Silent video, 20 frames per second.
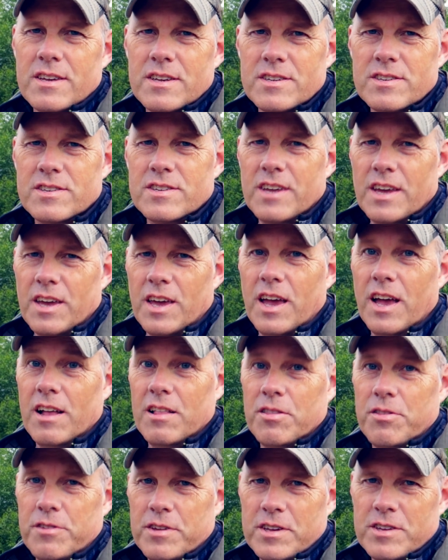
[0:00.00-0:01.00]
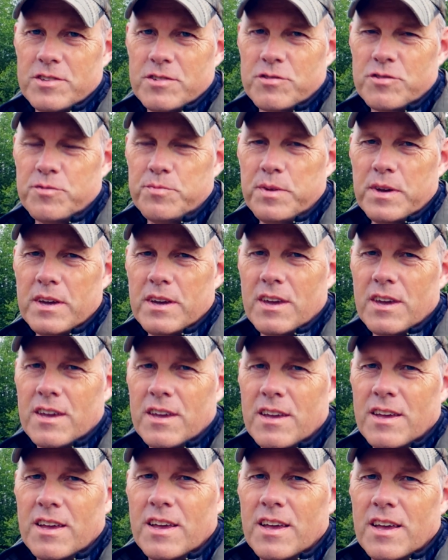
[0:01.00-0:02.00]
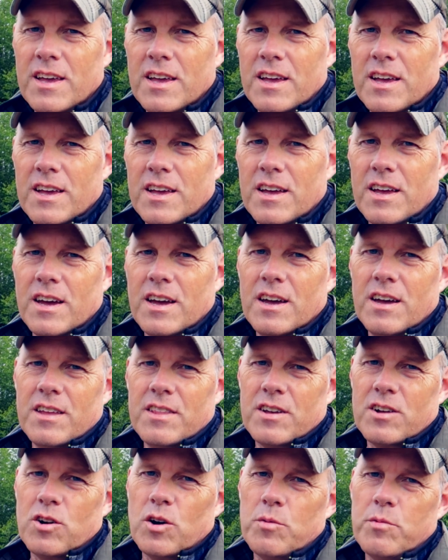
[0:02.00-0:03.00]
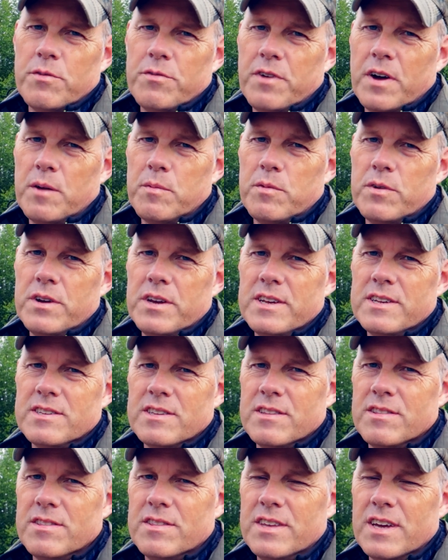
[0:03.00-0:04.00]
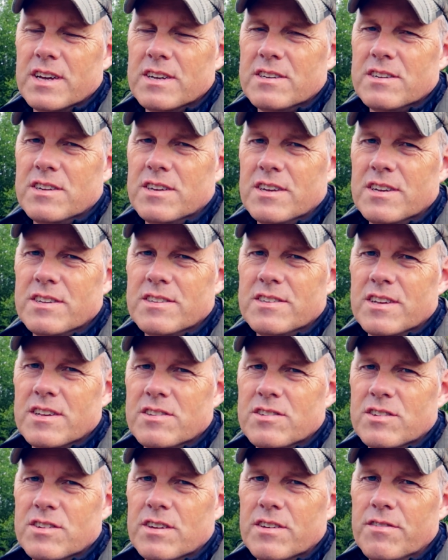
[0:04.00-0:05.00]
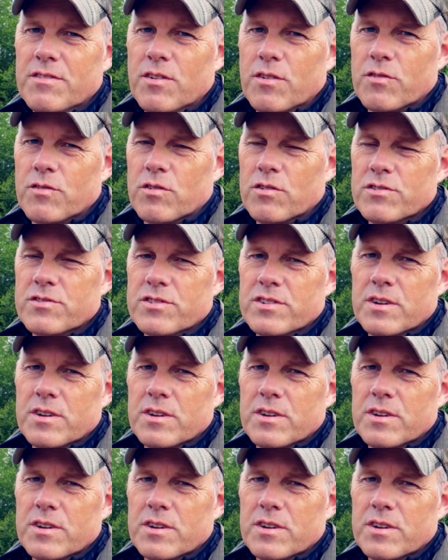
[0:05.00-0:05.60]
stay healthy, so to speak. The carbon fiber isn't that sensitive, of course.